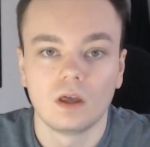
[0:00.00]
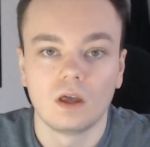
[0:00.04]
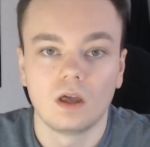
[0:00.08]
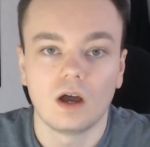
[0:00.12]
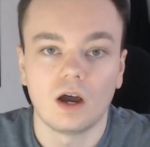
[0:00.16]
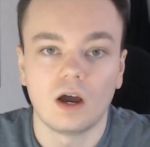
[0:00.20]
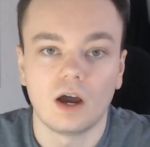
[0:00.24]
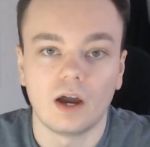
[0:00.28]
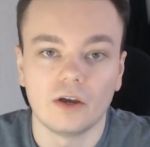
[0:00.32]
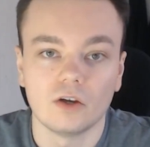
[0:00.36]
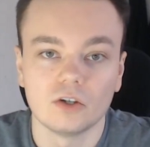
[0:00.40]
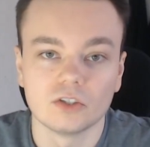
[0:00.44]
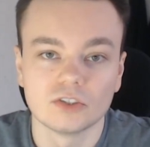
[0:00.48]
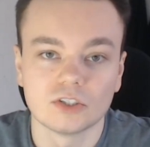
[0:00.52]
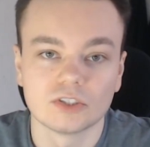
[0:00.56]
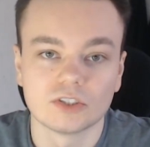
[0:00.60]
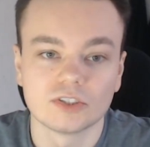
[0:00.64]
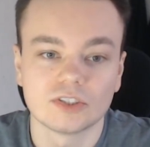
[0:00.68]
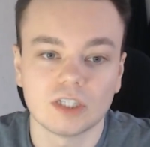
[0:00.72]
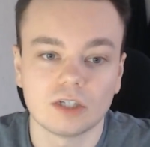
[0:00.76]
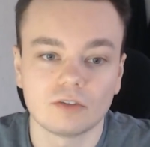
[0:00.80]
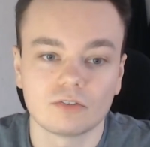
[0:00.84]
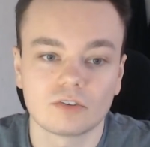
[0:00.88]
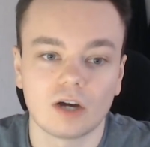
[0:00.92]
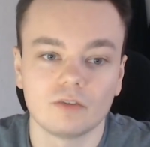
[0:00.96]
I also
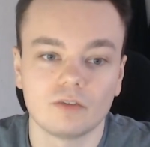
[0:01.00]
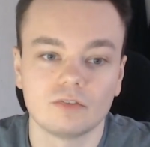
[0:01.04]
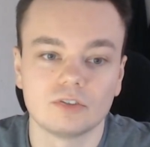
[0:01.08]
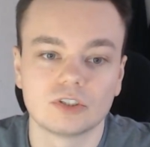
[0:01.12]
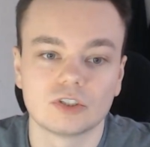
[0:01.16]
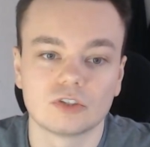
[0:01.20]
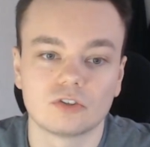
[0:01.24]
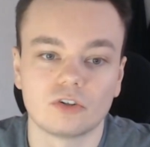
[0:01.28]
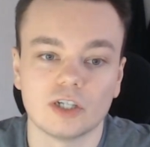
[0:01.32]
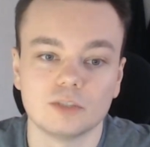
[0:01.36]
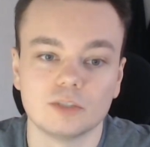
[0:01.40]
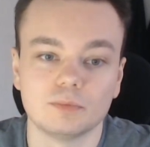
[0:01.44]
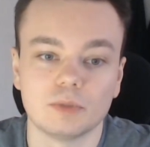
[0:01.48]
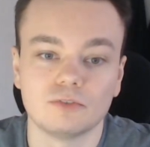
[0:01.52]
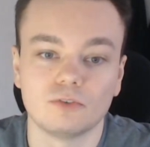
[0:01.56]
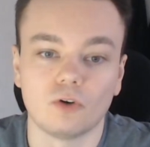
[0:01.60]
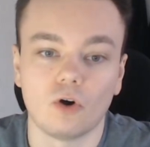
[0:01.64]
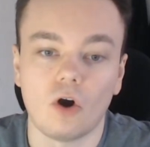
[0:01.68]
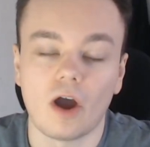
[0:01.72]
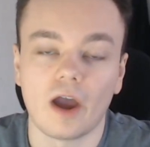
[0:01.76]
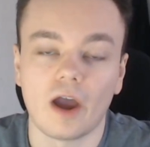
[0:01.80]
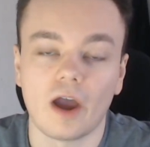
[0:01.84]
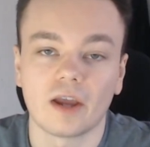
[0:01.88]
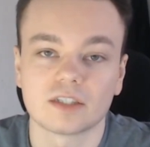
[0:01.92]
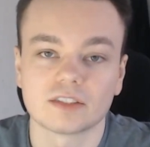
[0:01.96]
self-catheterise before
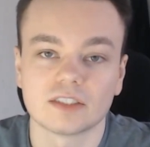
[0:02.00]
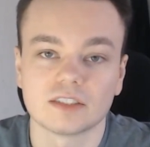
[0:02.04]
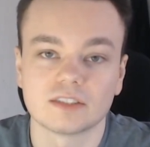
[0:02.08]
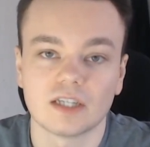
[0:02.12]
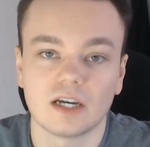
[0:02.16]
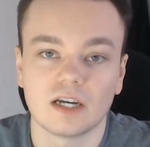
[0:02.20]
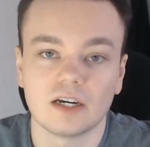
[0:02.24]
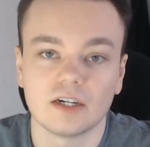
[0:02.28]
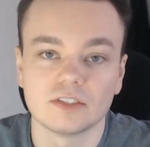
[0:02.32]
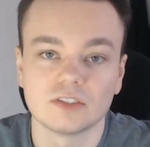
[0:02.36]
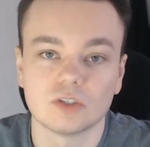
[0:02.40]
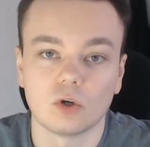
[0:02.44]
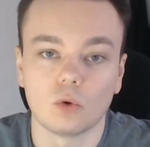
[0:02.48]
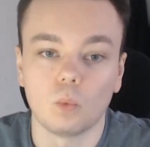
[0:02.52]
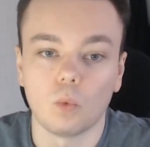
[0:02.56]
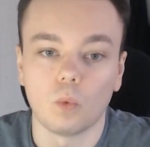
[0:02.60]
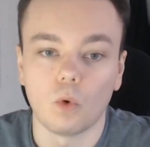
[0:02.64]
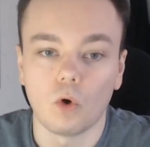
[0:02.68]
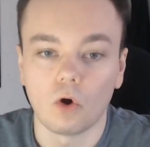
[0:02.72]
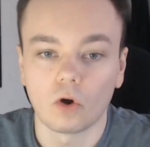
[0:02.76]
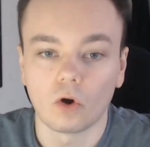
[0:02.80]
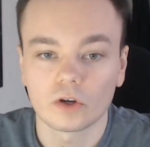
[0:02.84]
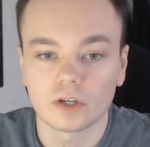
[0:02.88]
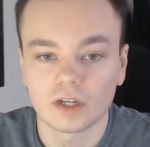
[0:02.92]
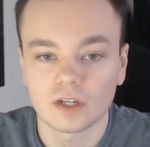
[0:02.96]
exercise or
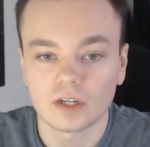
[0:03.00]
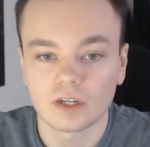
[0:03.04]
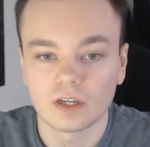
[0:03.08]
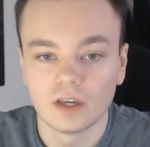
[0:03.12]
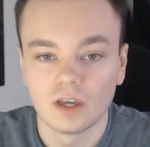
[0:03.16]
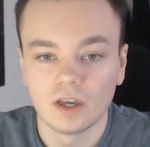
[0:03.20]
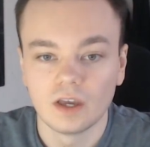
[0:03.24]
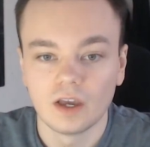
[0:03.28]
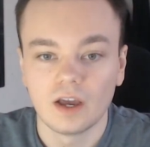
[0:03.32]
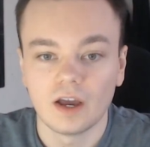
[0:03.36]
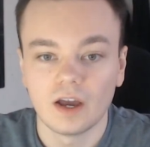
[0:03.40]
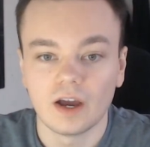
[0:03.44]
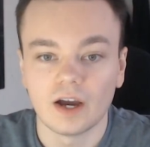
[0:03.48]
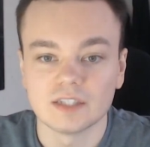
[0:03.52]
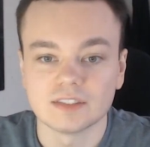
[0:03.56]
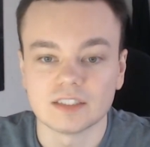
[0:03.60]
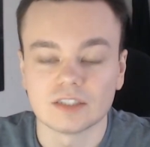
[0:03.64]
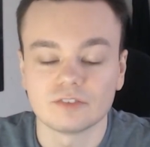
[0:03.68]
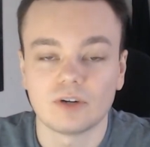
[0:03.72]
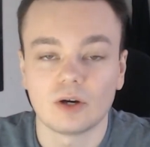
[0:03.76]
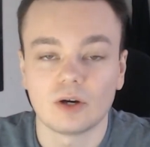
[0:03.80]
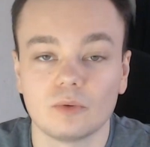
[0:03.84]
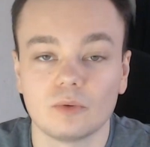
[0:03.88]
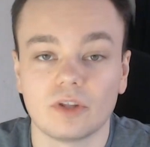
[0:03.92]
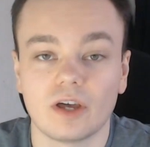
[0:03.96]
walking, as I
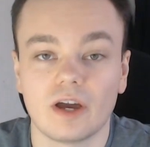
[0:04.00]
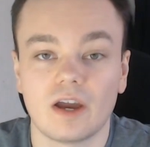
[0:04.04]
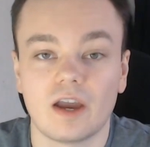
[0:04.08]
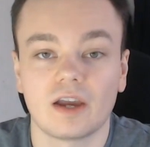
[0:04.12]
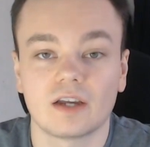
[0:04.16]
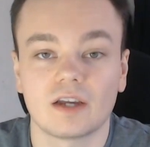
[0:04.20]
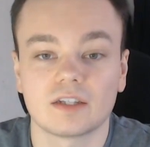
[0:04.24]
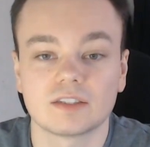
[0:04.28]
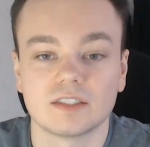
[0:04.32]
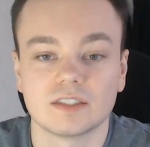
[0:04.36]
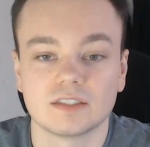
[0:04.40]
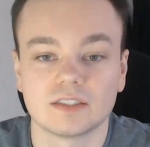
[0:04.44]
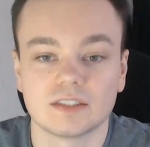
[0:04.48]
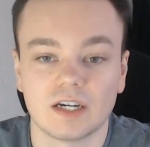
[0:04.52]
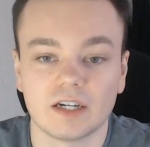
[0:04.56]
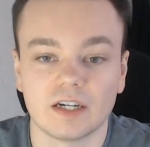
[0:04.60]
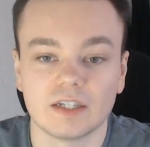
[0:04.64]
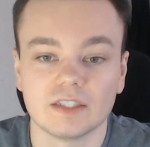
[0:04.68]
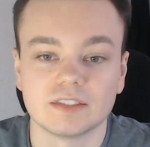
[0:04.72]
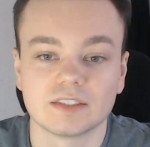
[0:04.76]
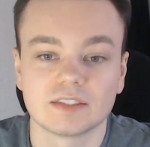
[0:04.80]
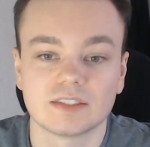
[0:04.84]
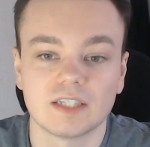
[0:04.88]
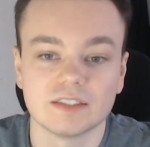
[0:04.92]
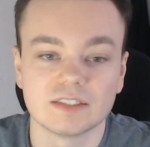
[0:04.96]
found exercise
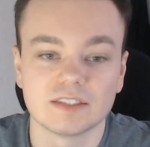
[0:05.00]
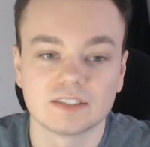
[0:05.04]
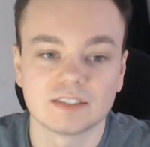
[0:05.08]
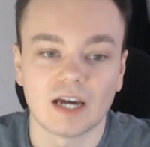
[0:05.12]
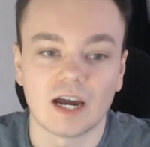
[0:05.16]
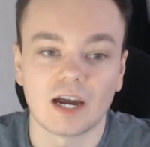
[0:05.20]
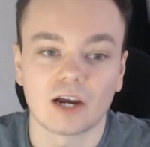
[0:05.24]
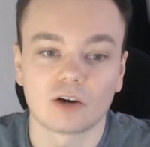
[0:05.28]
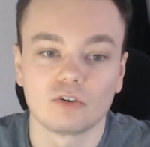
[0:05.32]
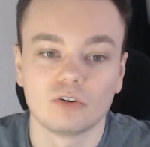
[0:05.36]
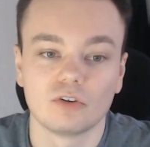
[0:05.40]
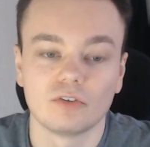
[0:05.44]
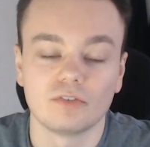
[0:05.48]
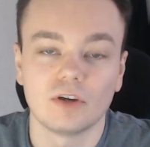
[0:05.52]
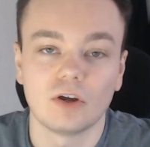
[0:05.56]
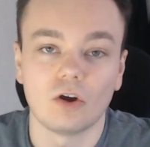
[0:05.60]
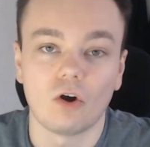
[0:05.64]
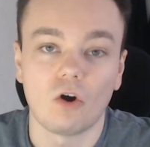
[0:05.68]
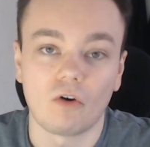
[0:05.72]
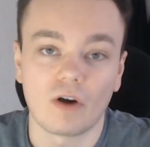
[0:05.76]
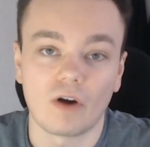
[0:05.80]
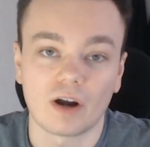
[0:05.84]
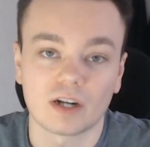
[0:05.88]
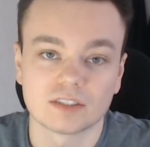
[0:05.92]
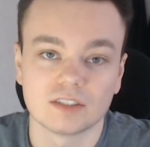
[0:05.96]
tends to aggravate
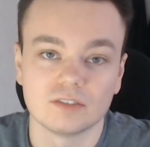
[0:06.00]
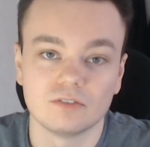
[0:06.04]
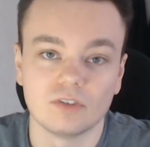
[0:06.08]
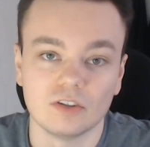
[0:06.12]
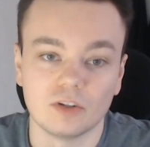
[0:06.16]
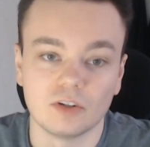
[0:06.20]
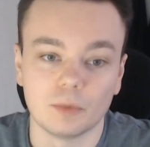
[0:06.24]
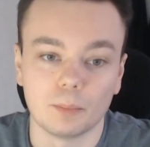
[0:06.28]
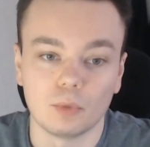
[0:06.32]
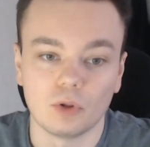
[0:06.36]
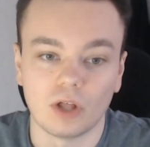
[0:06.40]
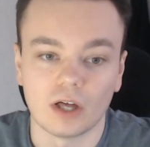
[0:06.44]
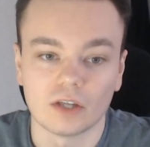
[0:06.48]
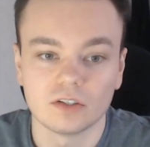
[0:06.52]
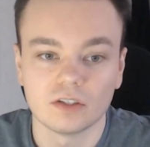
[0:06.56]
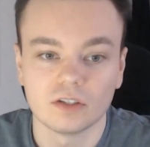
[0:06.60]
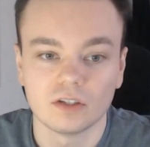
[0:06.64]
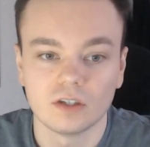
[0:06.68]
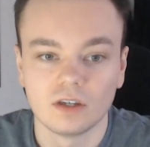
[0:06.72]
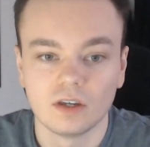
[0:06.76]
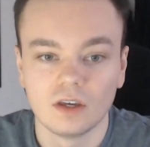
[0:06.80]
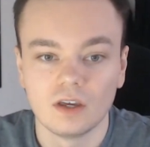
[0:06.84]
or activate the bladder.